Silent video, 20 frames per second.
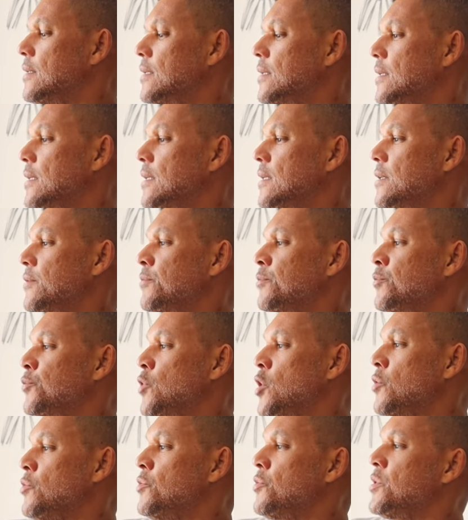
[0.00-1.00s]

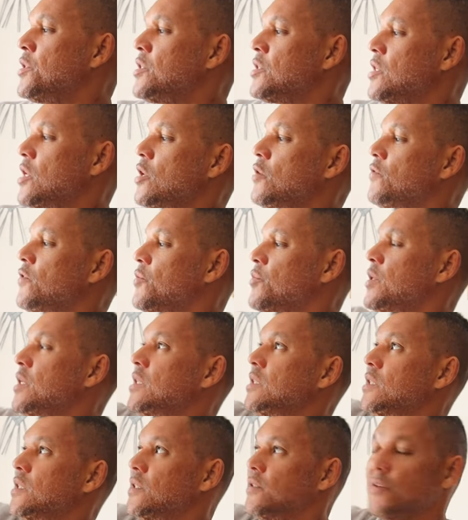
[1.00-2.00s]
probably just over a
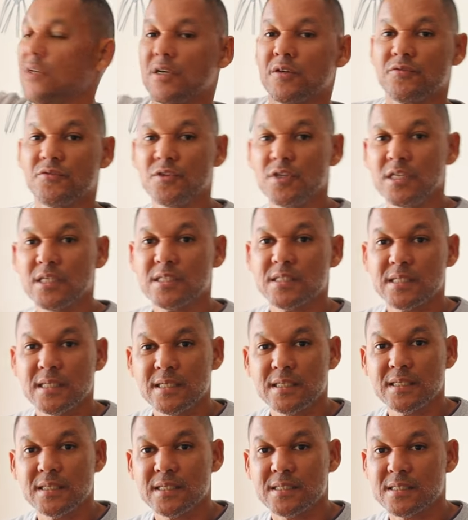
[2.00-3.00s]
meter, fully
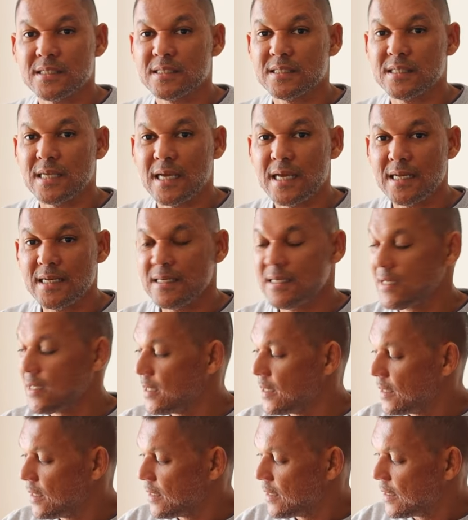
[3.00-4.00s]
extended as a stand.
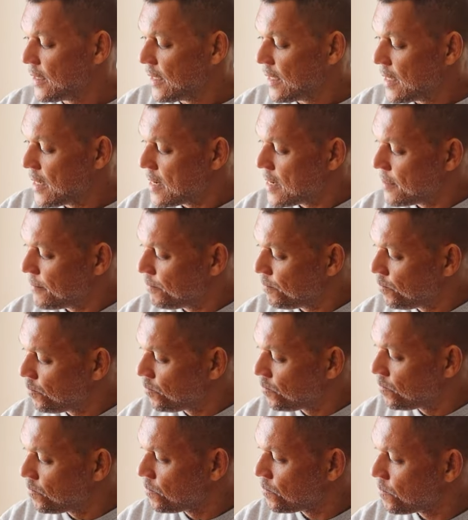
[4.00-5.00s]

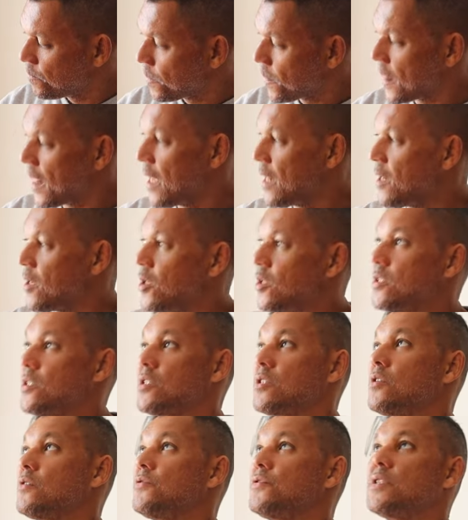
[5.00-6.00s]
And then I got
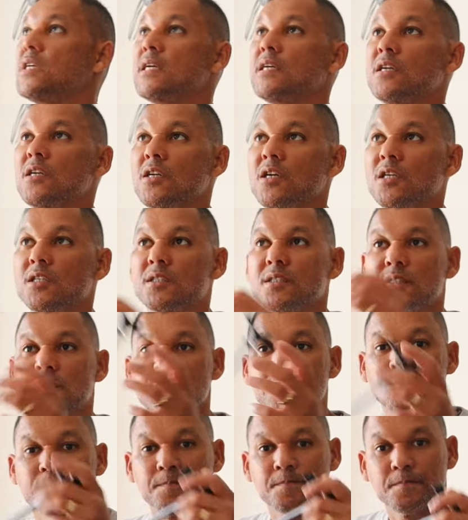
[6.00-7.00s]
this off Take a Lot.
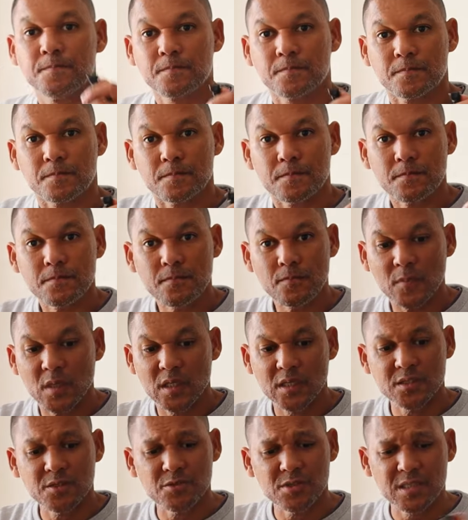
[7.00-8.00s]

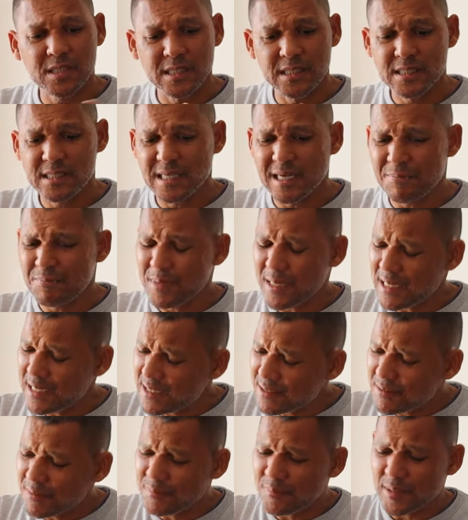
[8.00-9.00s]
This was decent. I paid
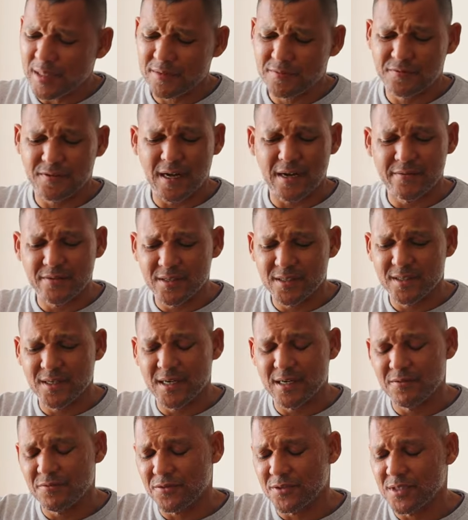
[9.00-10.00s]
about 500
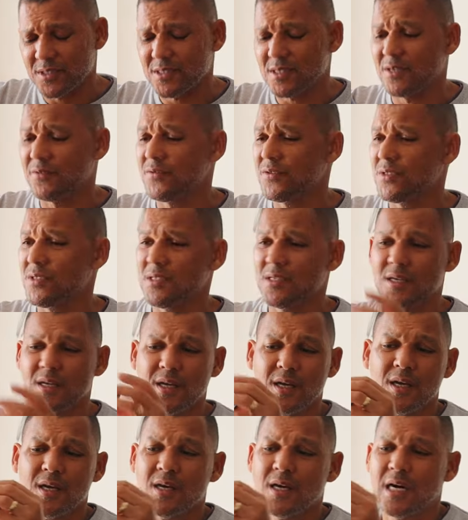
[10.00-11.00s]
rand for the selfie stick.
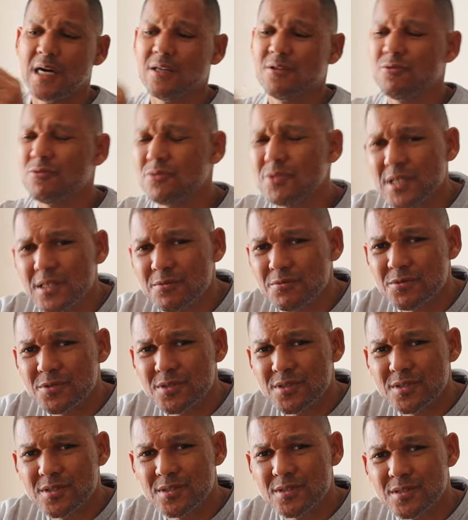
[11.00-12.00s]
I thought that
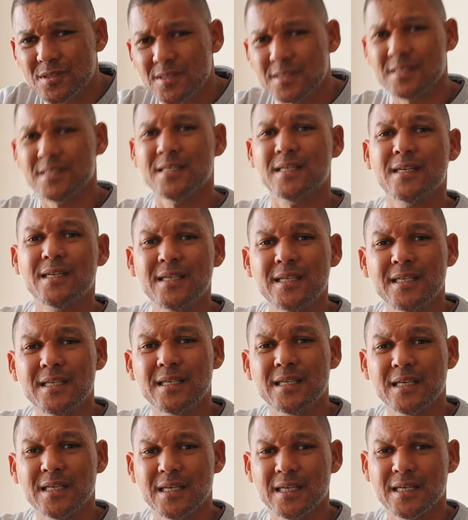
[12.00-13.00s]
was really